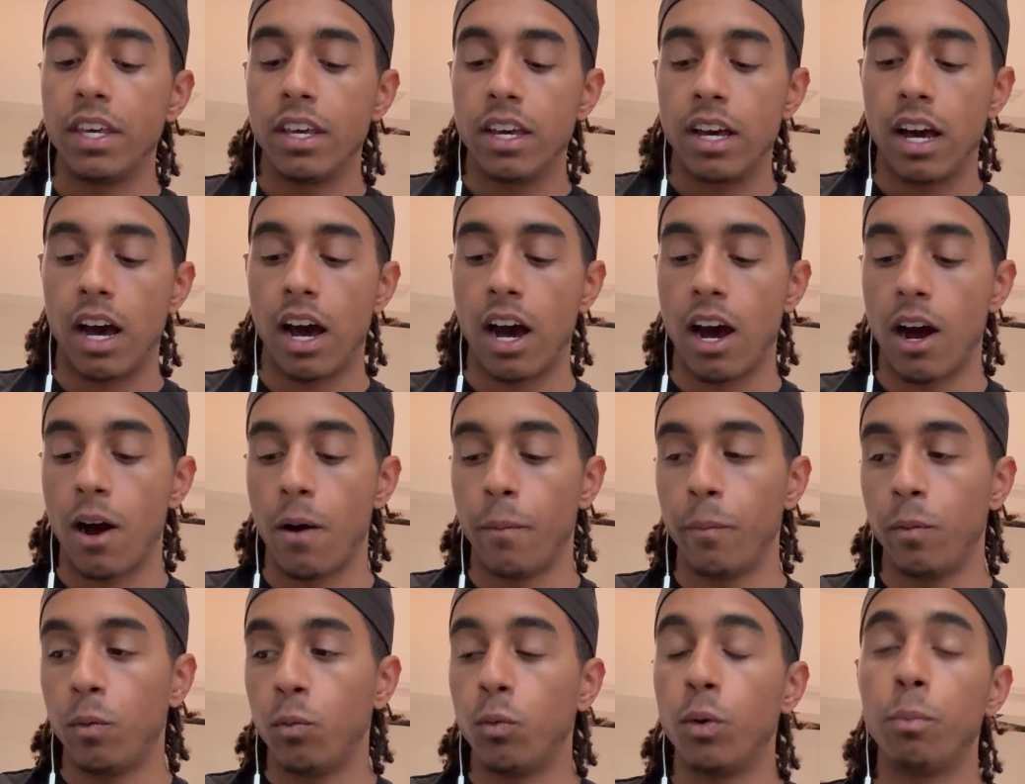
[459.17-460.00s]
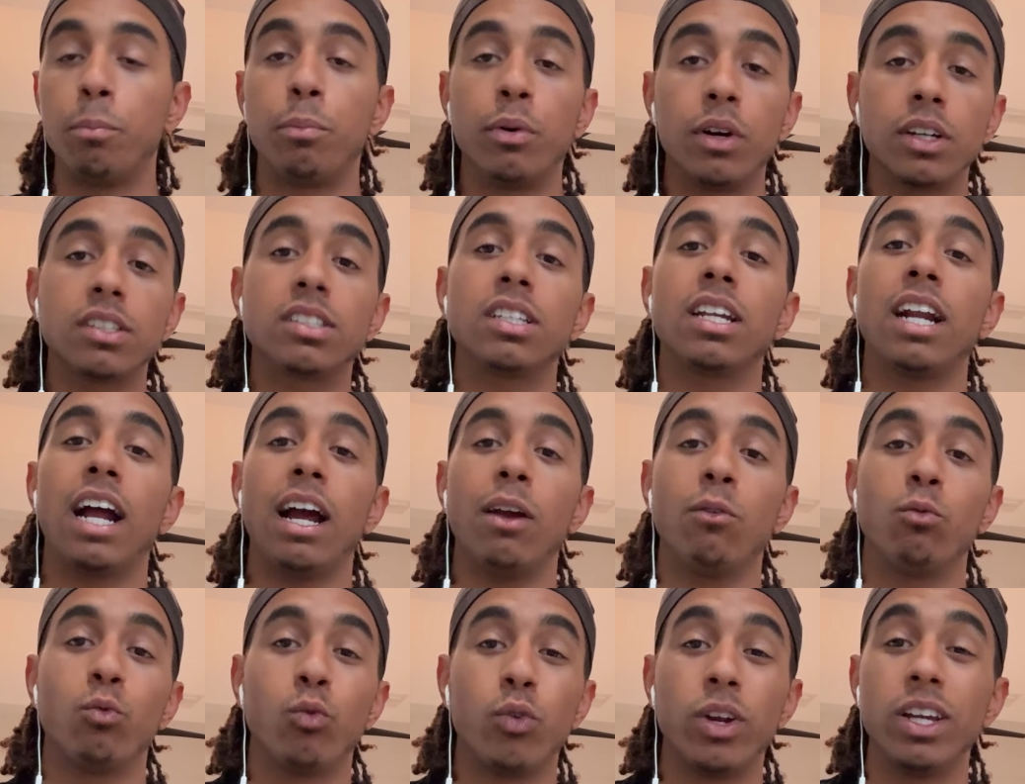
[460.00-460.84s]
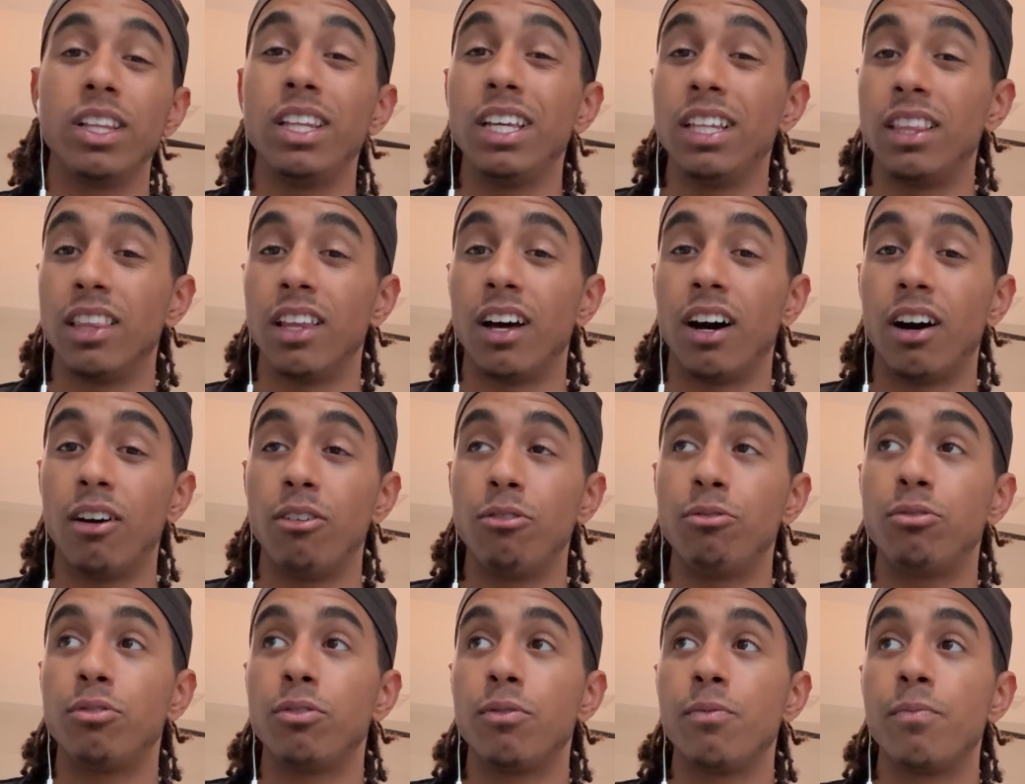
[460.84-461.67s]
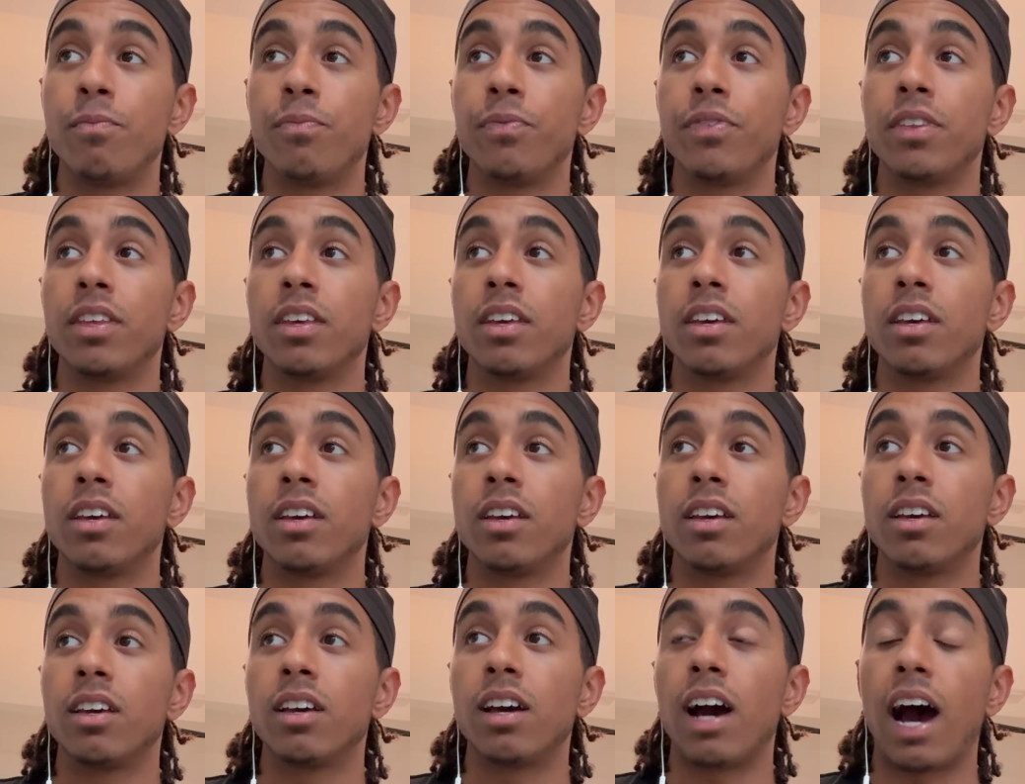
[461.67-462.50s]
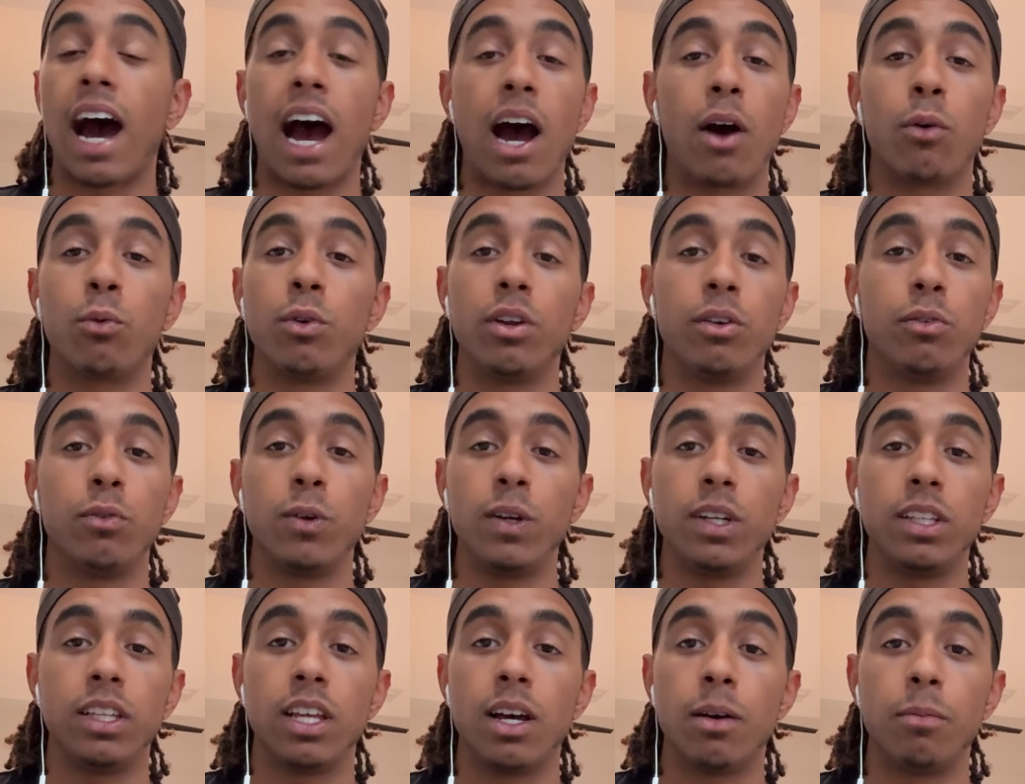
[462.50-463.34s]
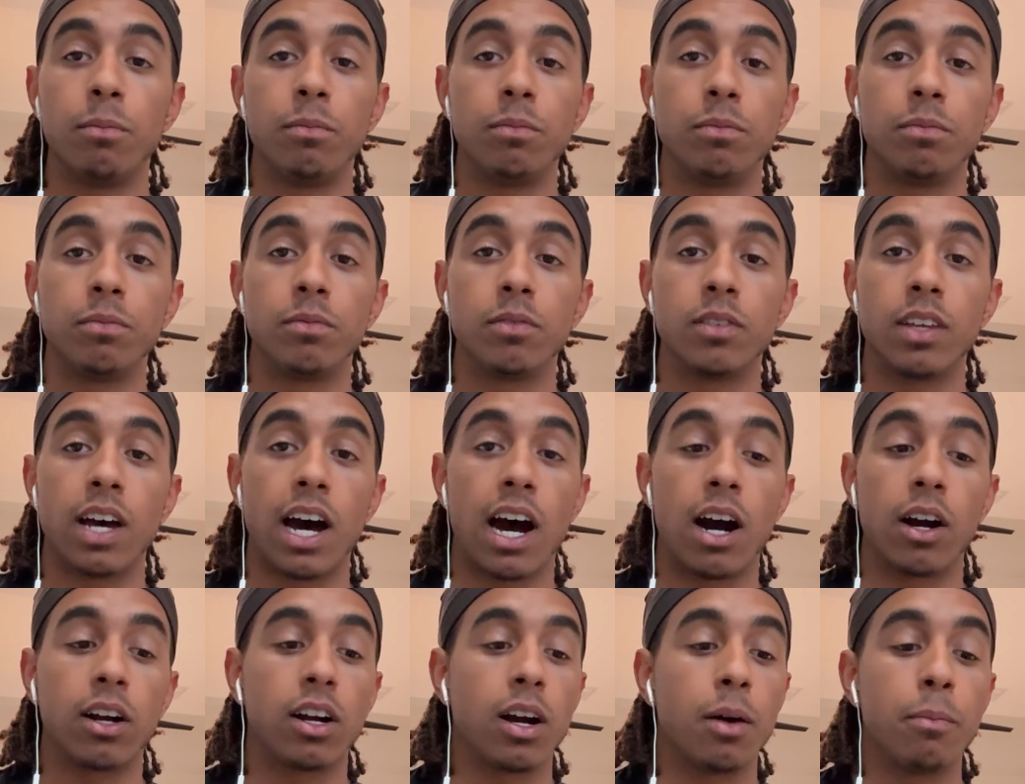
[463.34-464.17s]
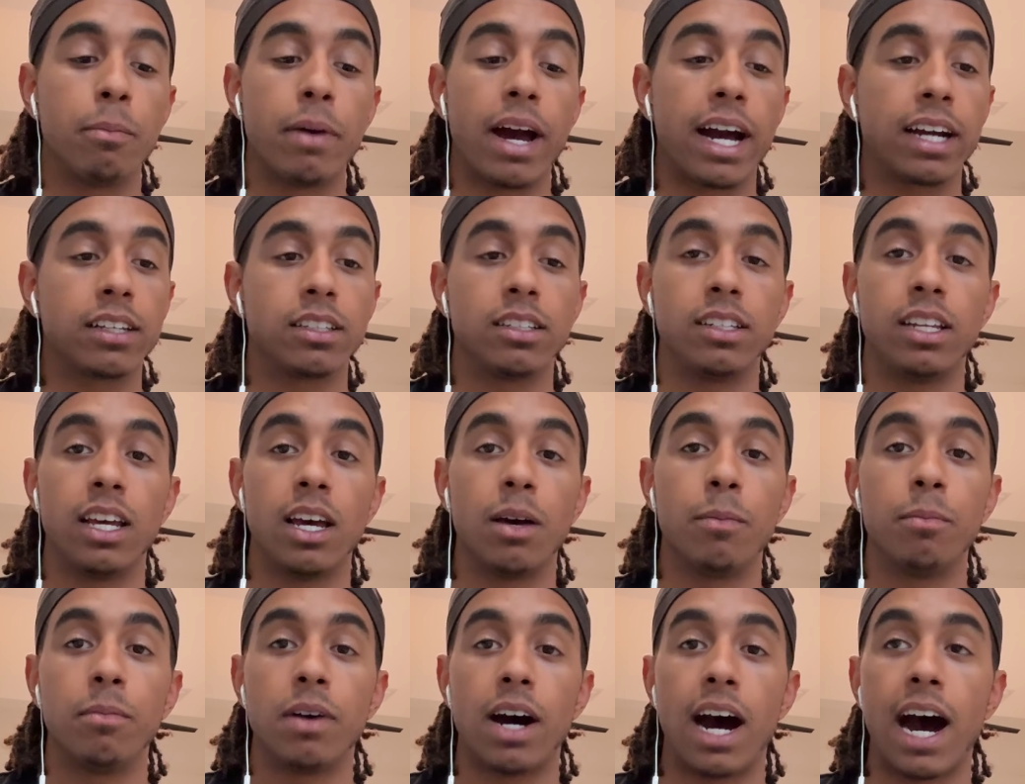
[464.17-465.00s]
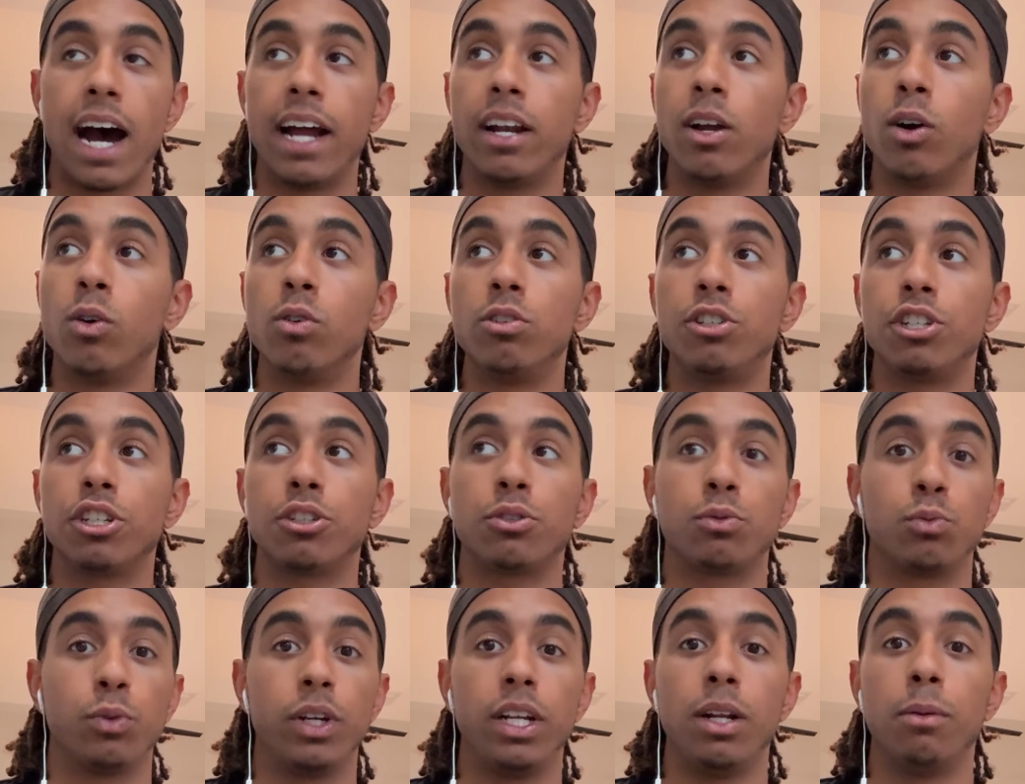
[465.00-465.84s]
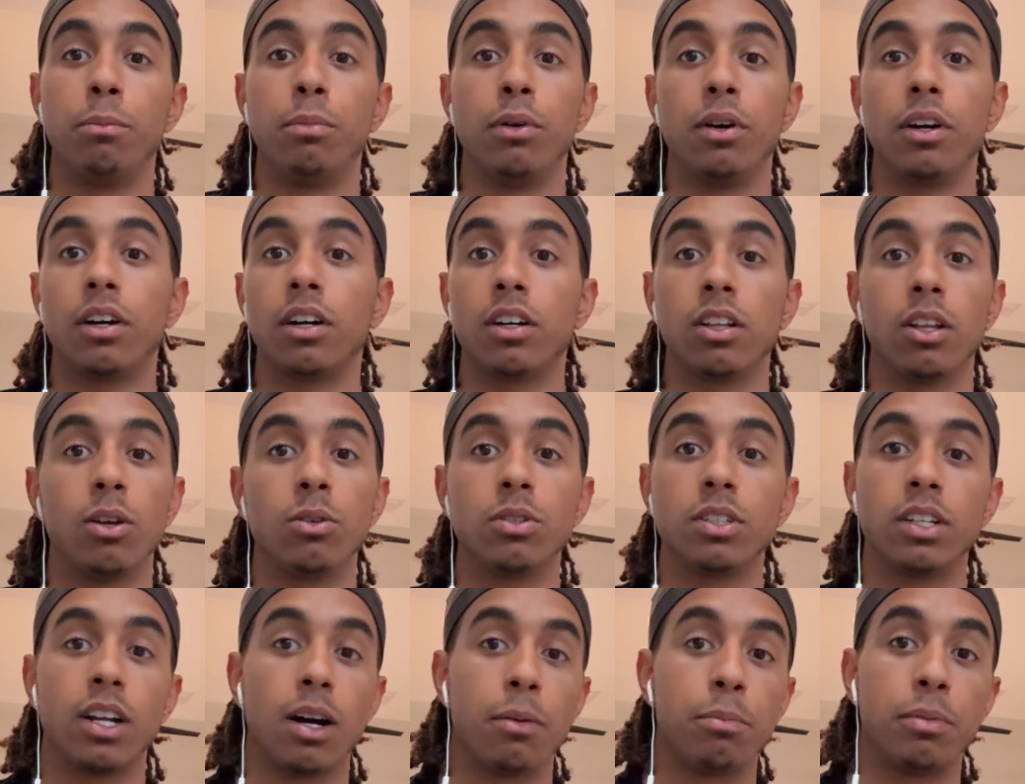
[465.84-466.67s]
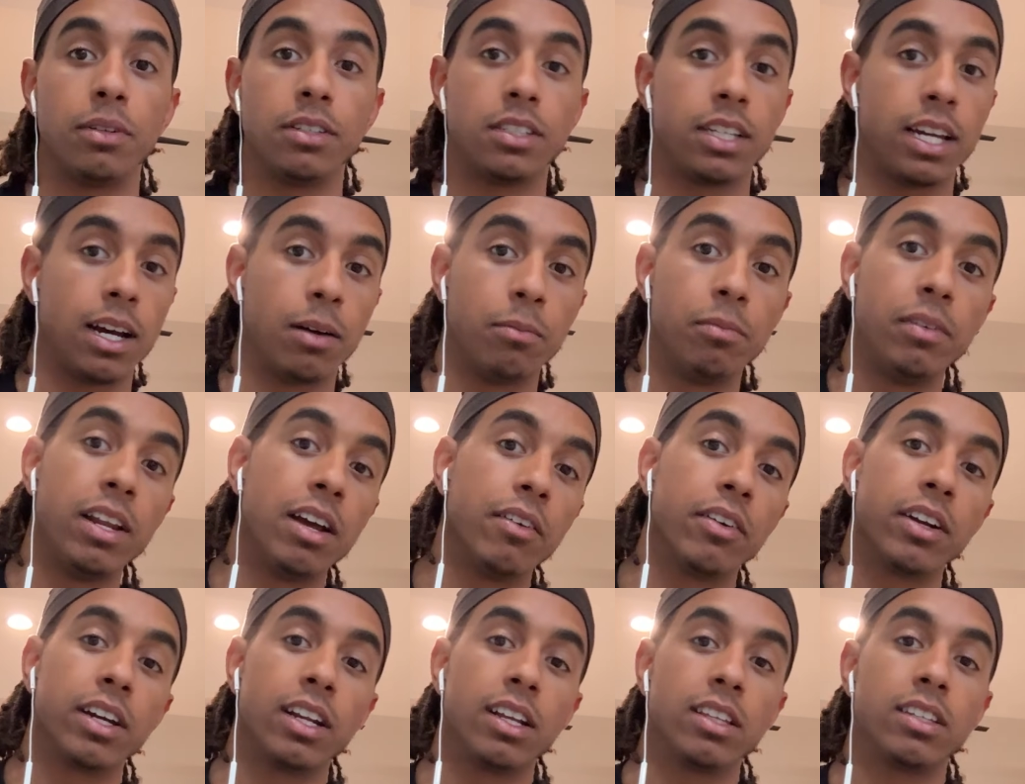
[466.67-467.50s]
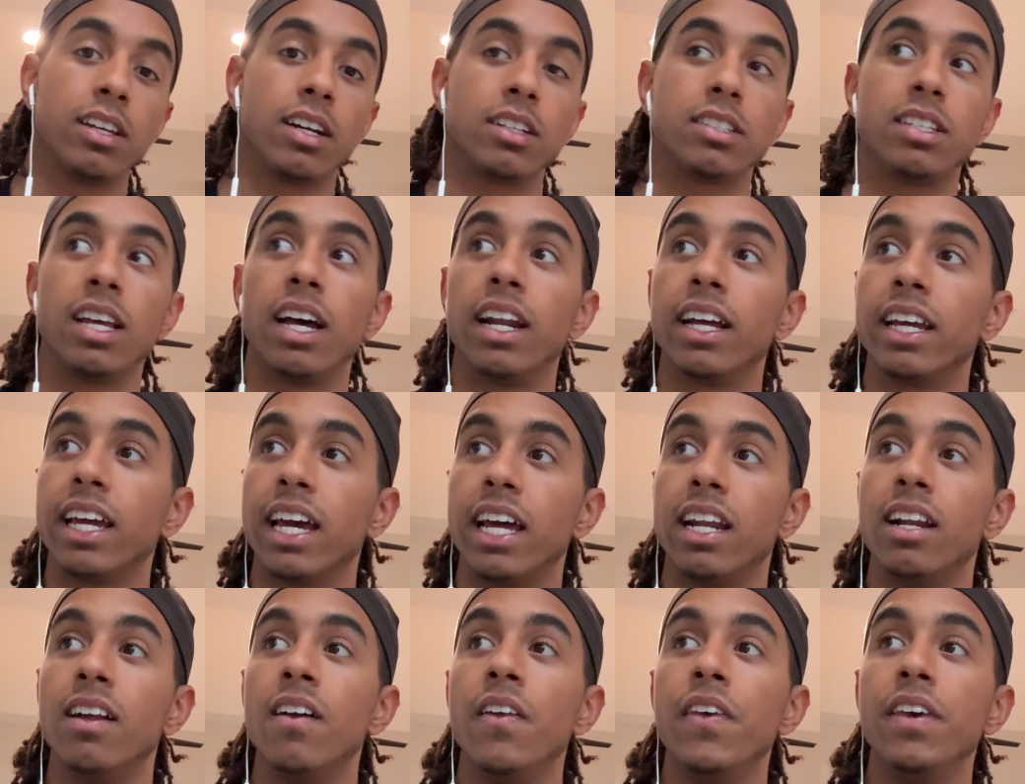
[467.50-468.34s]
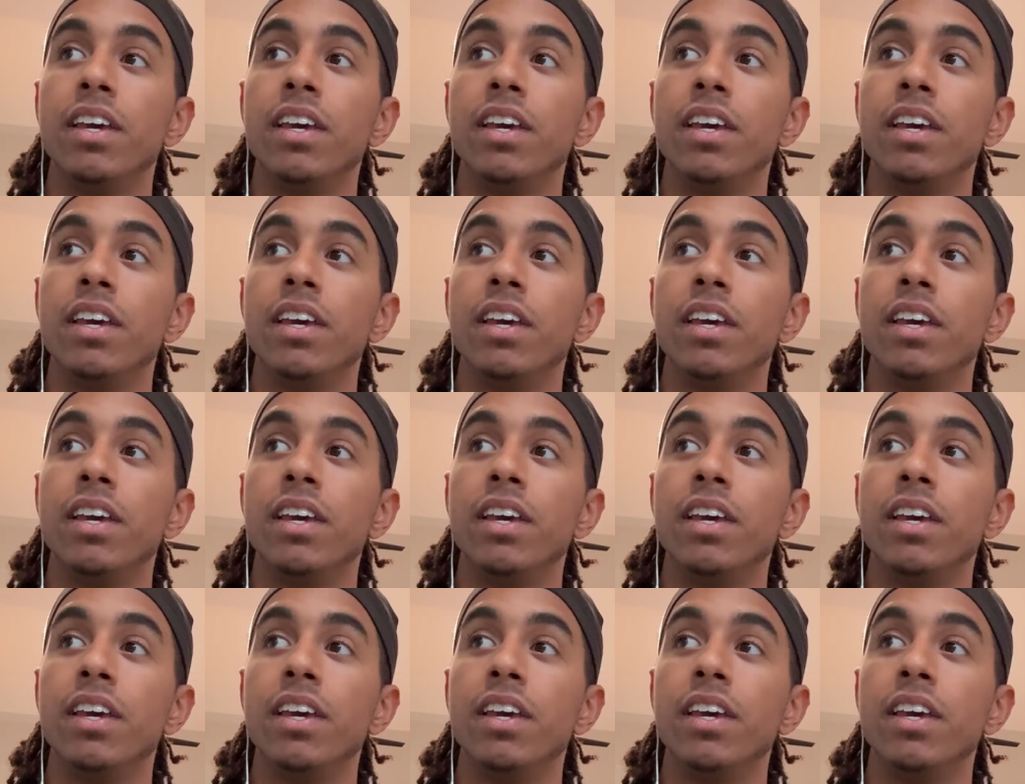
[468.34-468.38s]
With books that I really love, I'll reread them. I'll come back to them. I don't just read a book, close it up, and say, I'm never going to touch that again.